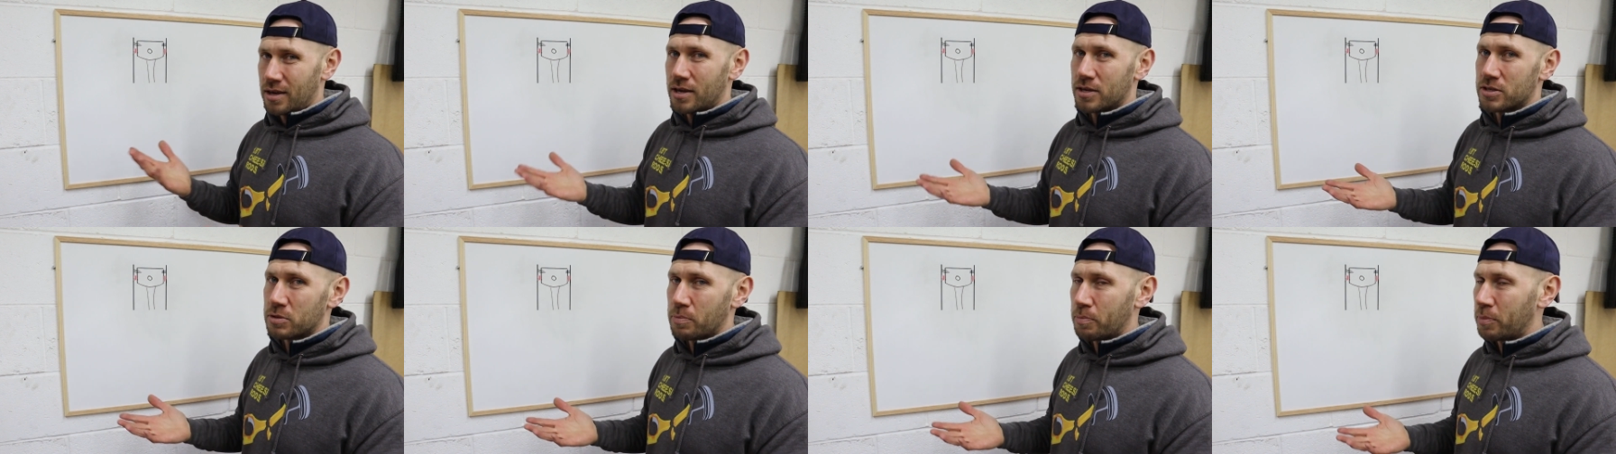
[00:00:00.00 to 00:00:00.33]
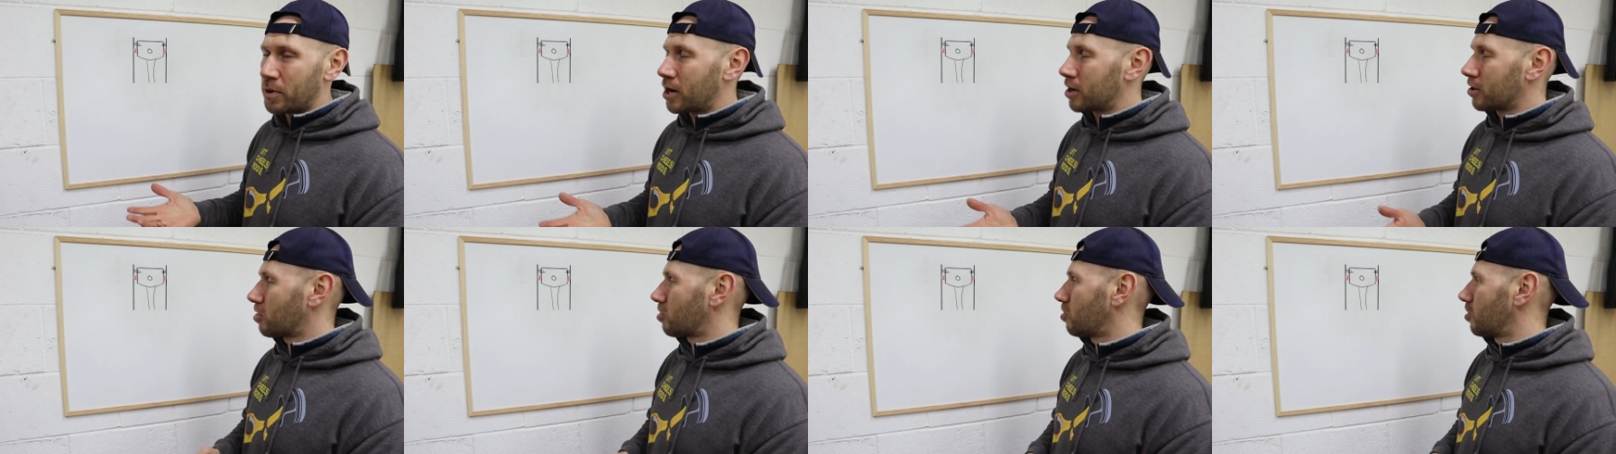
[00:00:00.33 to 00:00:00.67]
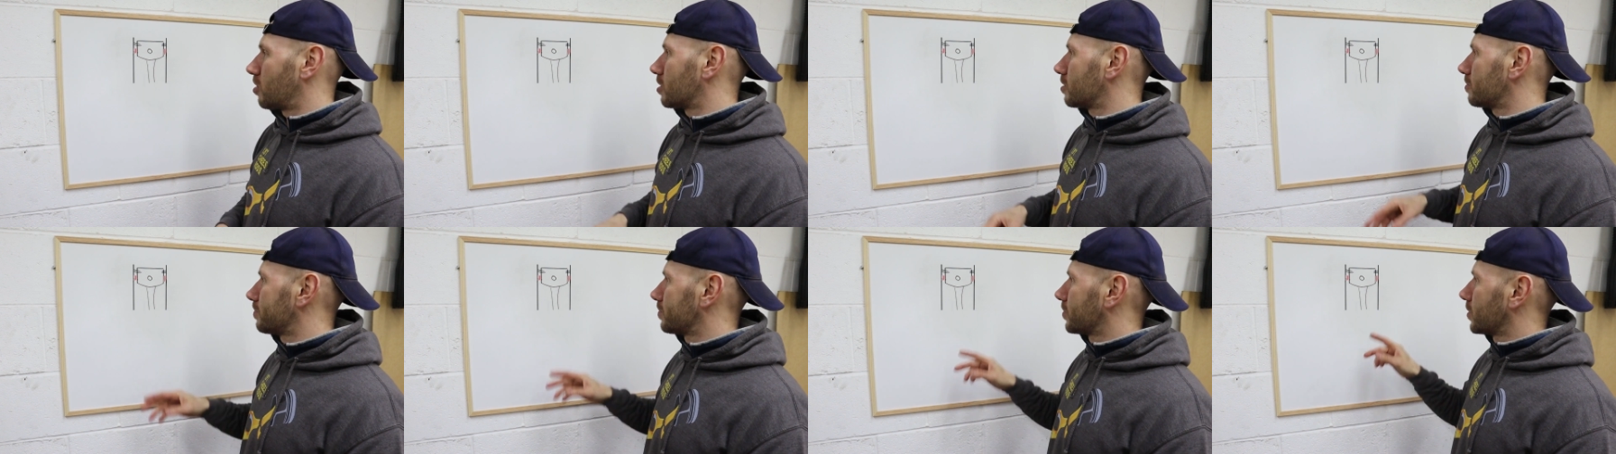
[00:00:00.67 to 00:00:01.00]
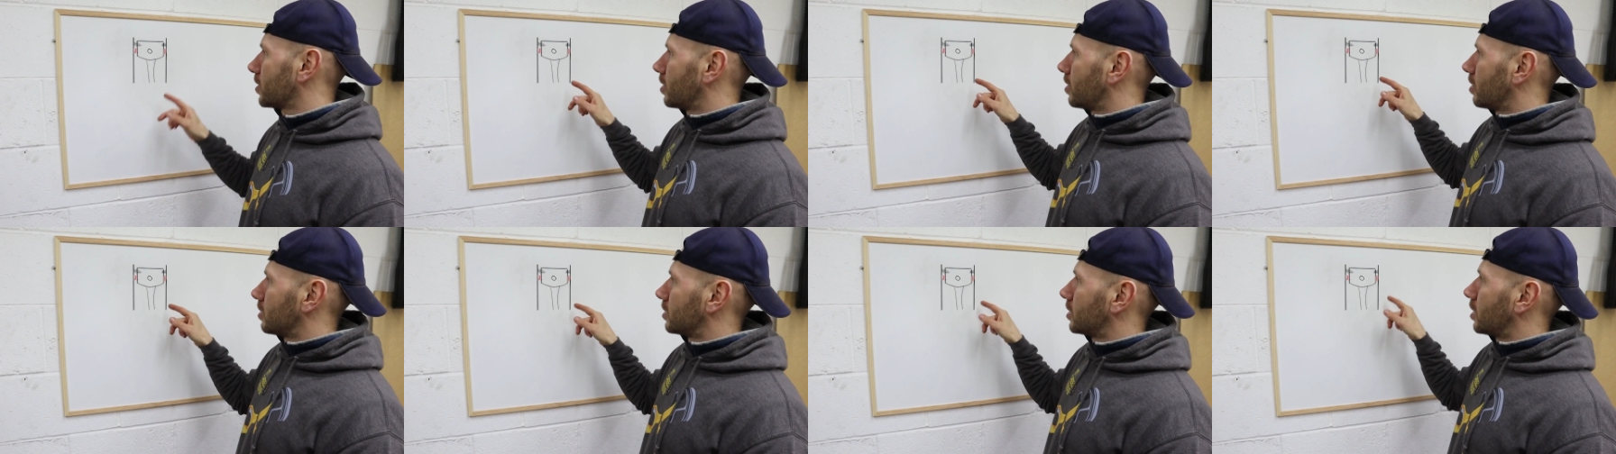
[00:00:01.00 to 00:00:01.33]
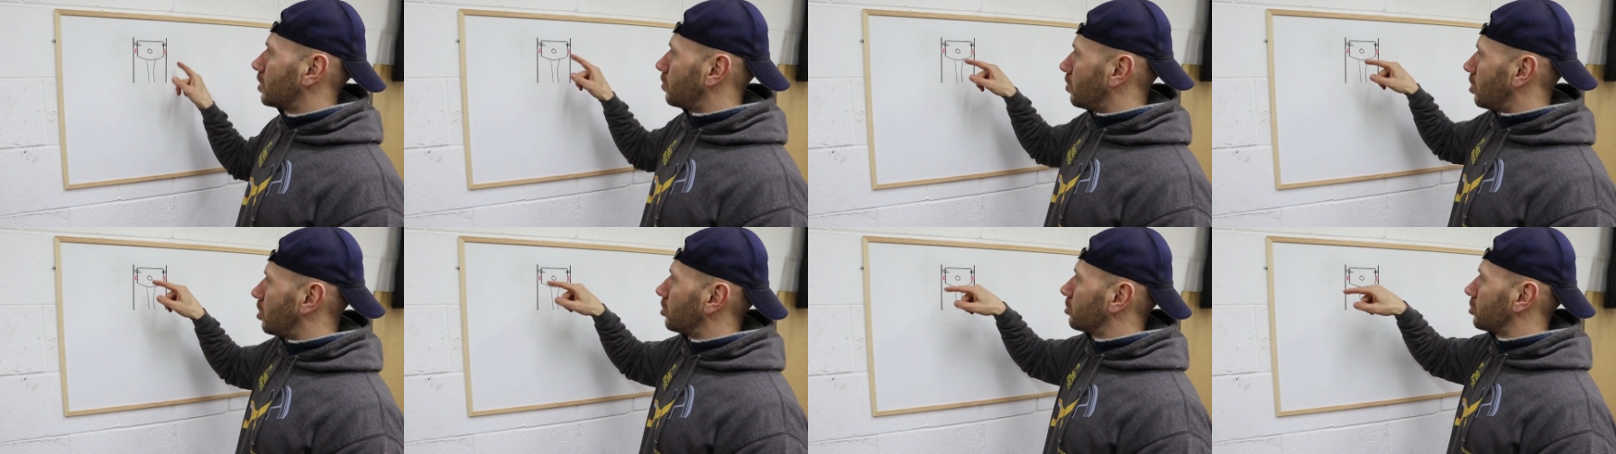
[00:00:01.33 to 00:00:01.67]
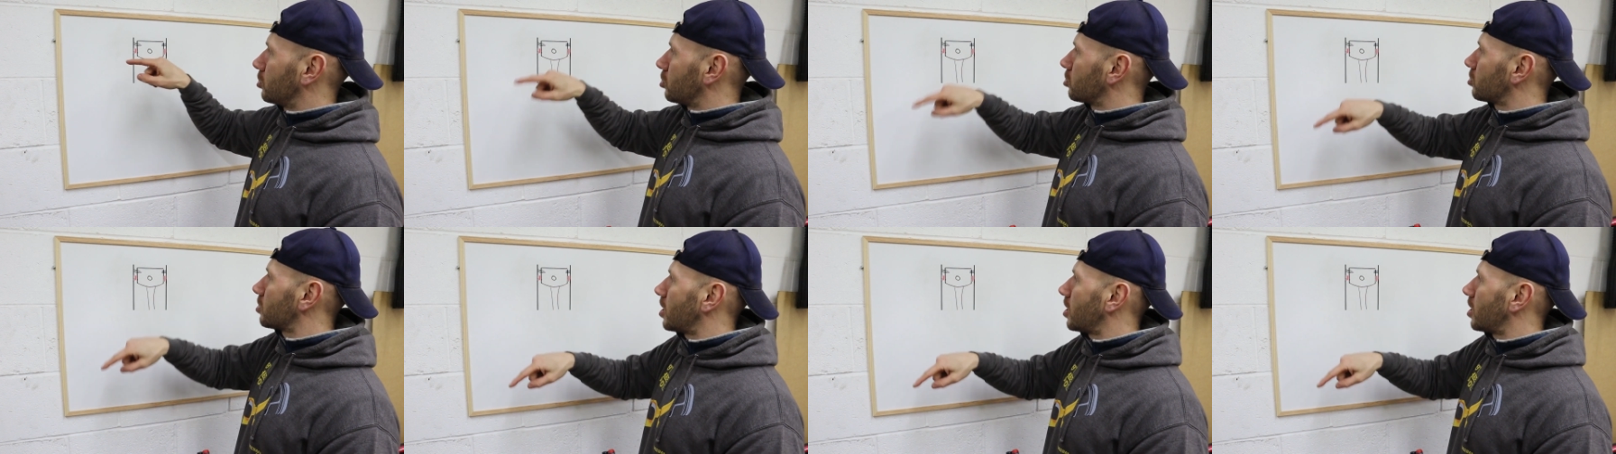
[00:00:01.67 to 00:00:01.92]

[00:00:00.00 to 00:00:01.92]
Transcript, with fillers: is a bad thing. Now, on the